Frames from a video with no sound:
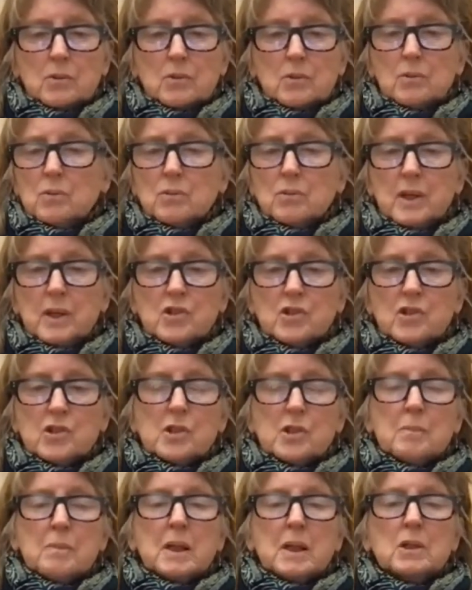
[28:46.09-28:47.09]
Ooh, that's
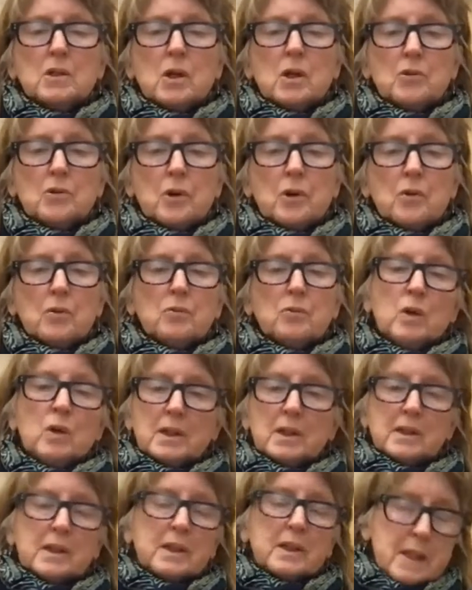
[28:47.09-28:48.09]
just a big no-no. Well,
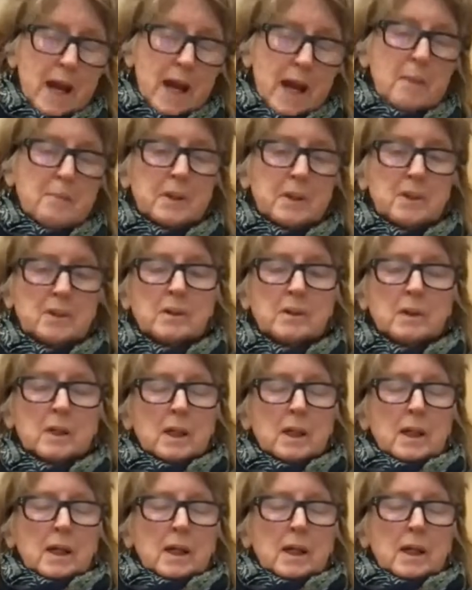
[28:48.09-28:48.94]
it didn't happen.